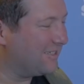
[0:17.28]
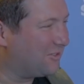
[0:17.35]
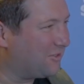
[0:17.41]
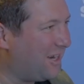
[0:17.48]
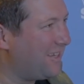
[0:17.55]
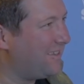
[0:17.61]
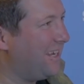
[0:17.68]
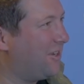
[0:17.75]

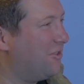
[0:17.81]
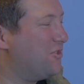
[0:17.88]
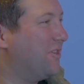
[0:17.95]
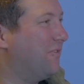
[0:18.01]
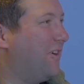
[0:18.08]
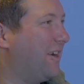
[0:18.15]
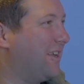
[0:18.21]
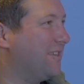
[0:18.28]
Great, thank you,
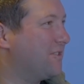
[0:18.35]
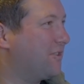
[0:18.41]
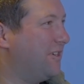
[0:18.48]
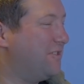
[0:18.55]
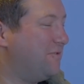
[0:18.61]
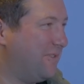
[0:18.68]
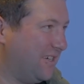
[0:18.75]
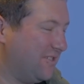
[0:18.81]
Giovanni. It's
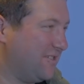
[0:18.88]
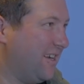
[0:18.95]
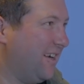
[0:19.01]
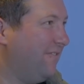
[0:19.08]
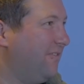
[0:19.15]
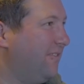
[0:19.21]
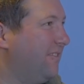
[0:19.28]
great to be here today.